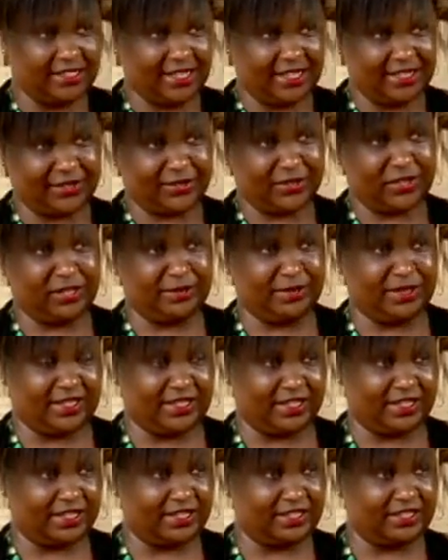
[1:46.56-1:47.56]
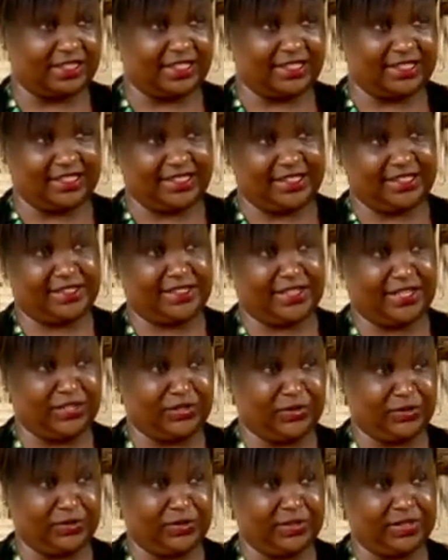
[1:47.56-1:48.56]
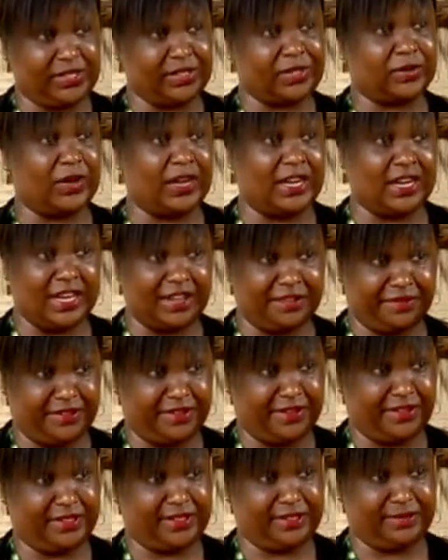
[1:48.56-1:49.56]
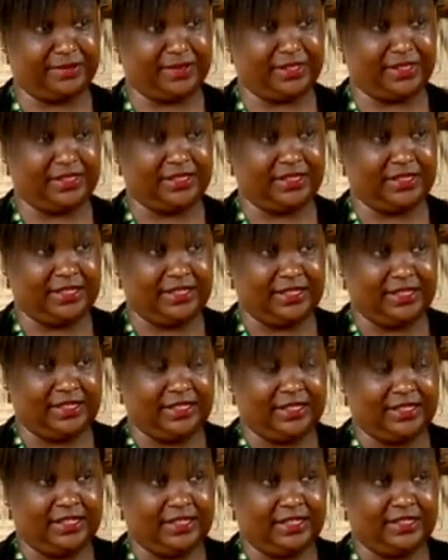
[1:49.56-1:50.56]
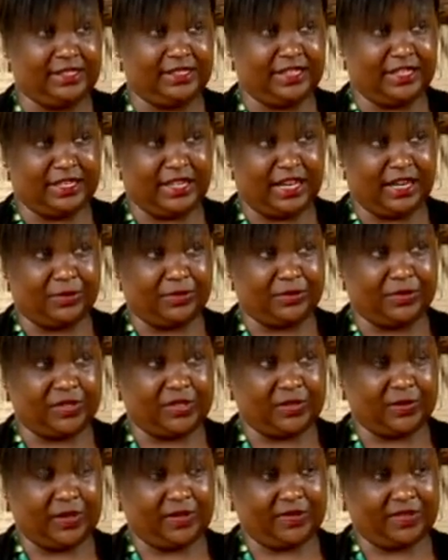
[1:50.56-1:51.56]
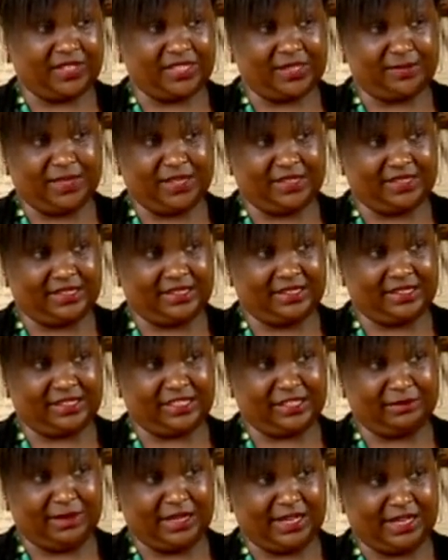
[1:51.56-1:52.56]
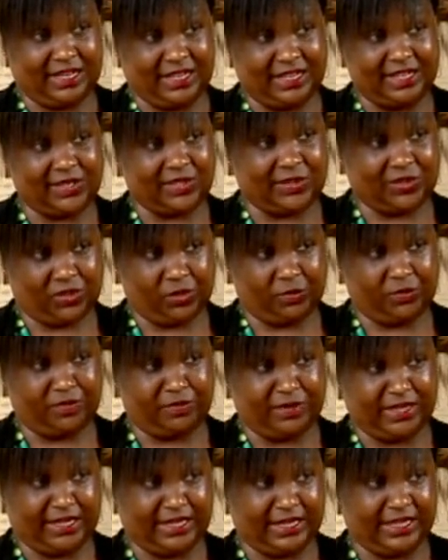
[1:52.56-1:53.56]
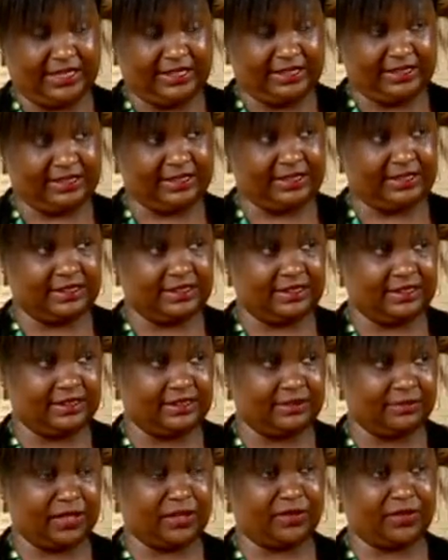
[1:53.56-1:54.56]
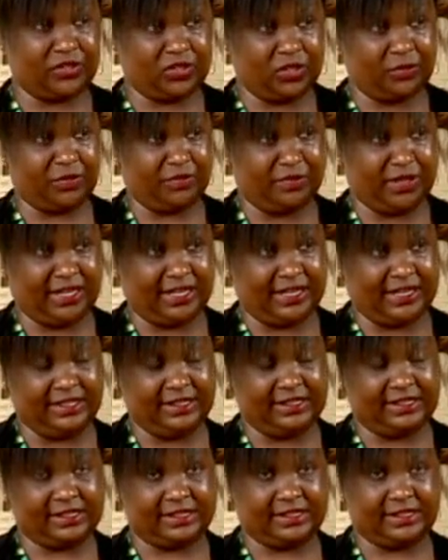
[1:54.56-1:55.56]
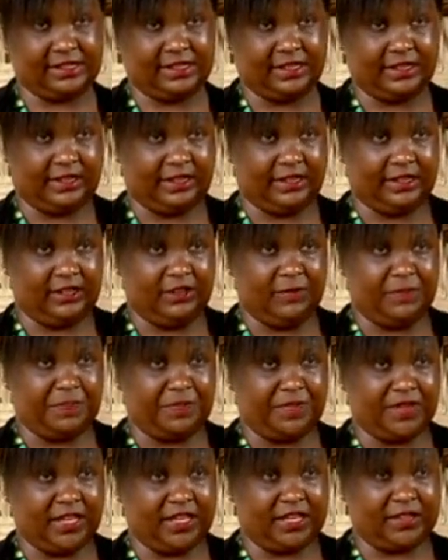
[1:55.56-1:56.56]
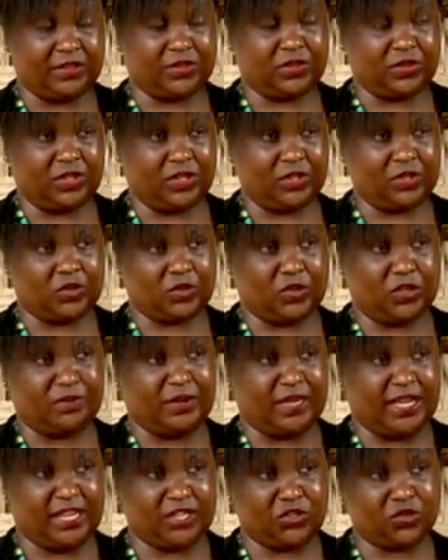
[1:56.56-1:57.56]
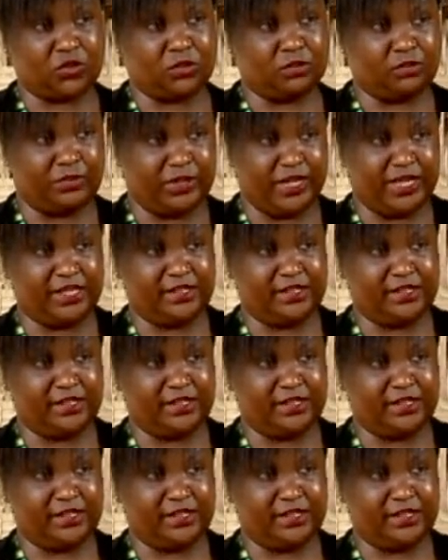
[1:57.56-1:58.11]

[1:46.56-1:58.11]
and they started calling me the girl that sees angels. They were laughing at me. Then I was one of the smartest in my class, was top of my class, one of the top of my class. And so they used to call me Angel